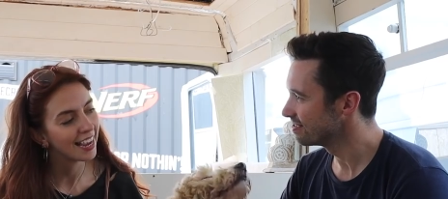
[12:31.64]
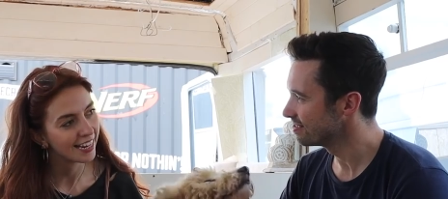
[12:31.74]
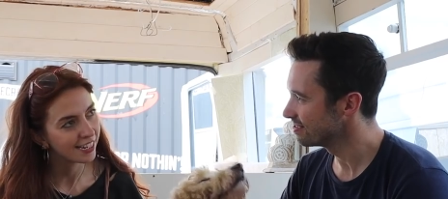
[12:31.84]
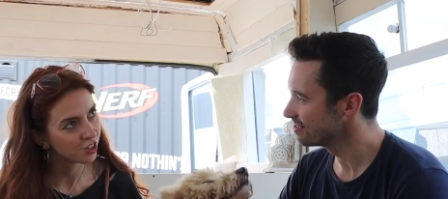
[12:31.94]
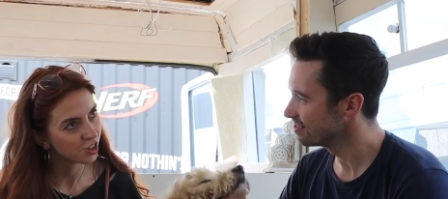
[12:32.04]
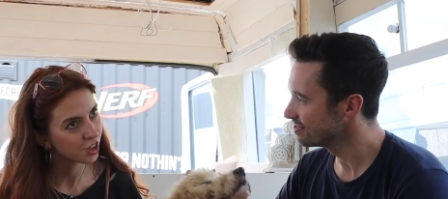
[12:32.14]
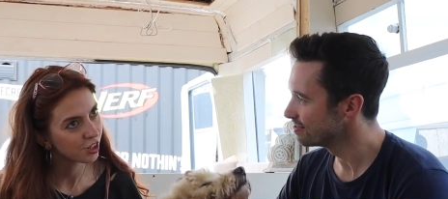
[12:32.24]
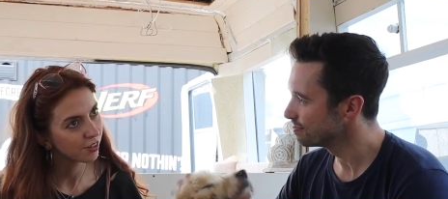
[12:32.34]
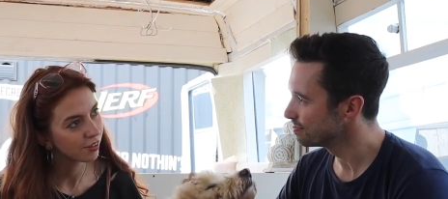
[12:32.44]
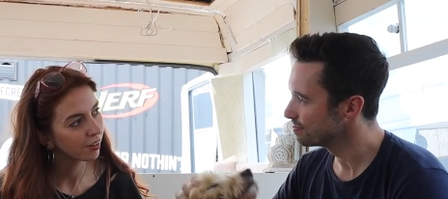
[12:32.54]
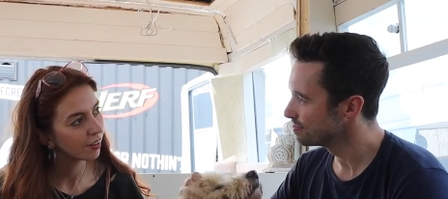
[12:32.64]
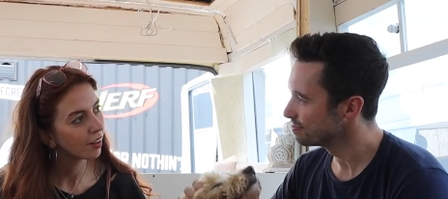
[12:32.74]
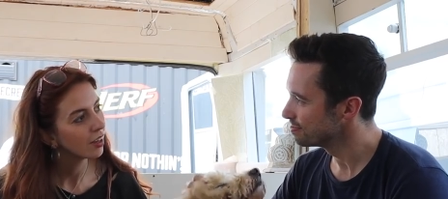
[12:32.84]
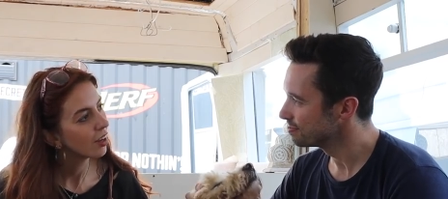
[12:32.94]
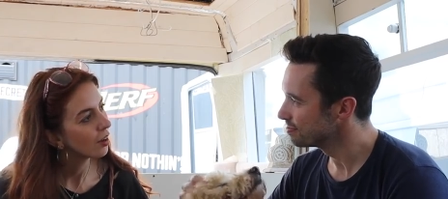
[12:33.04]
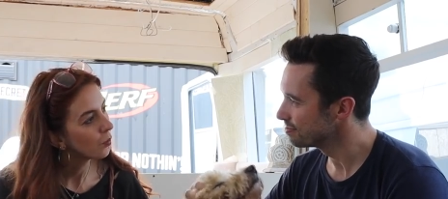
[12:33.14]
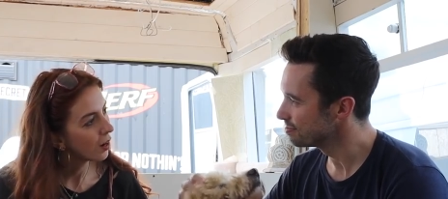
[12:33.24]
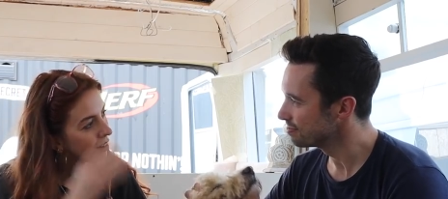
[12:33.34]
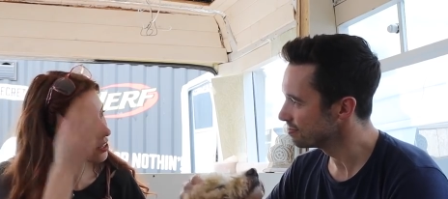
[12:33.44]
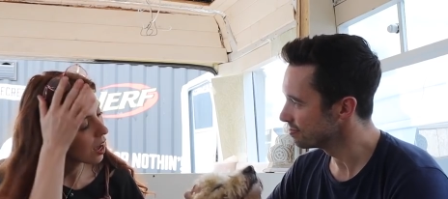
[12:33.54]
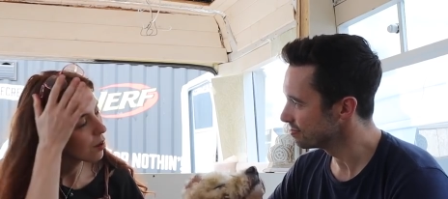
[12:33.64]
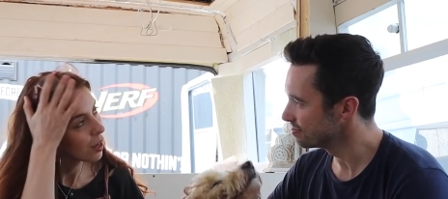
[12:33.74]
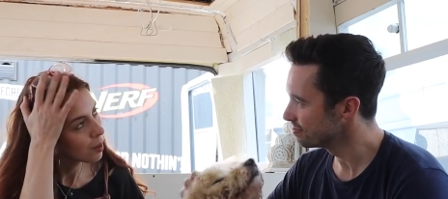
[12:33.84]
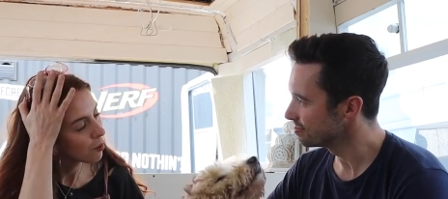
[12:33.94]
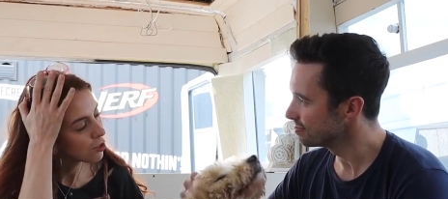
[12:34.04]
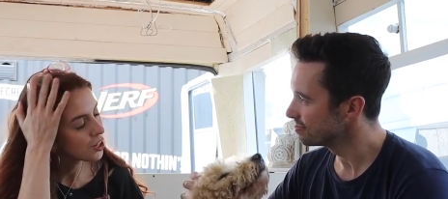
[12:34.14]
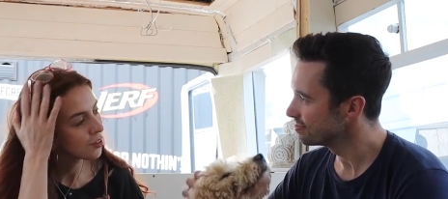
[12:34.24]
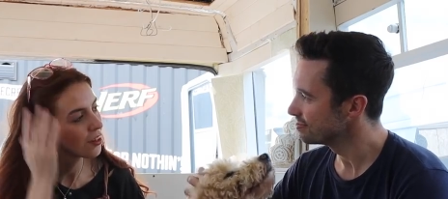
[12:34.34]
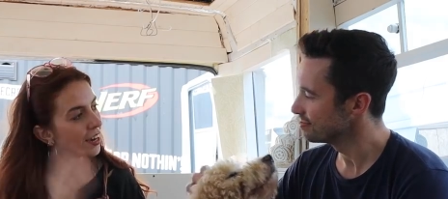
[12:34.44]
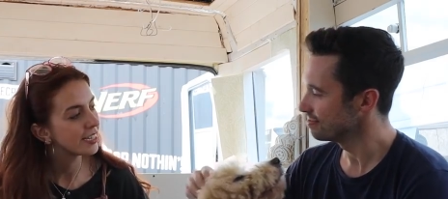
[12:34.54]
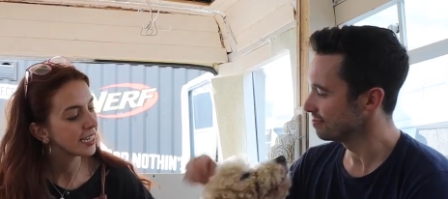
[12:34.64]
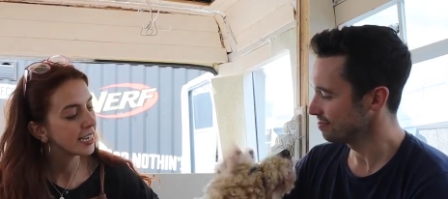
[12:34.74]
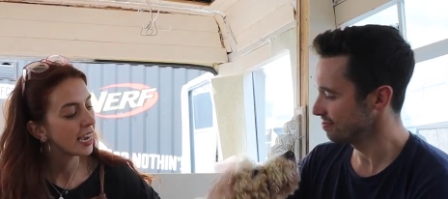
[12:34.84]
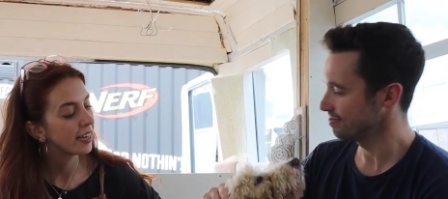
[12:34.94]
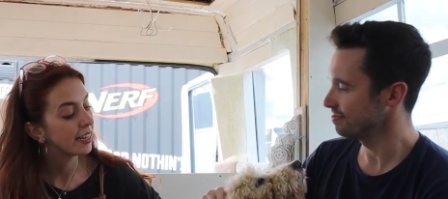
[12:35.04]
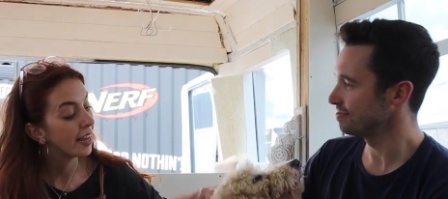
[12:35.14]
Speaker 1: age. Where I was uh, like approaching thirty, and